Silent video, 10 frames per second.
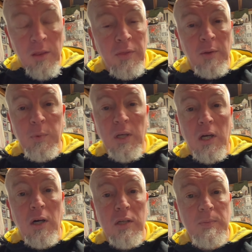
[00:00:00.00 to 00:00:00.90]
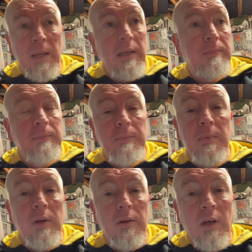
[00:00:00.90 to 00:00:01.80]
they would have cost me
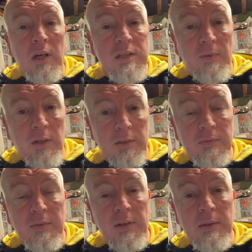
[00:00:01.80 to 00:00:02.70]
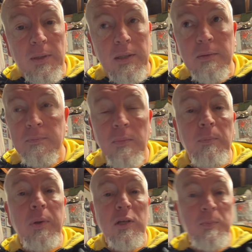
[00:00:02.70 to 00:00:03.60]
the guts of 150 quid,
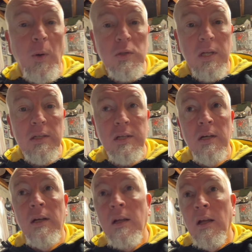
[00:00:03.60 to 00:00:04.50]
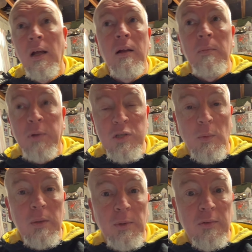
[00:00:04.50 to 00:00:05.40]
plus postage, plus it
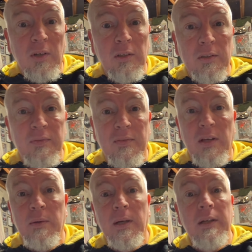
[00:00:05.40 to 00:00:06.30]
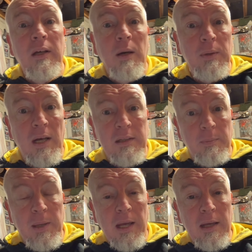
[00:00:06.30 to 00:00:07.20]
would have been over 150 quid. I would have had to
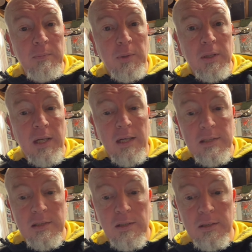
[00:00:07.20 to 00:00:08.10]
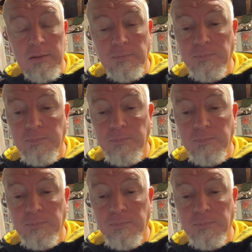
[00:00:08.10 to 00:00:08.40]
pay import taxes on it.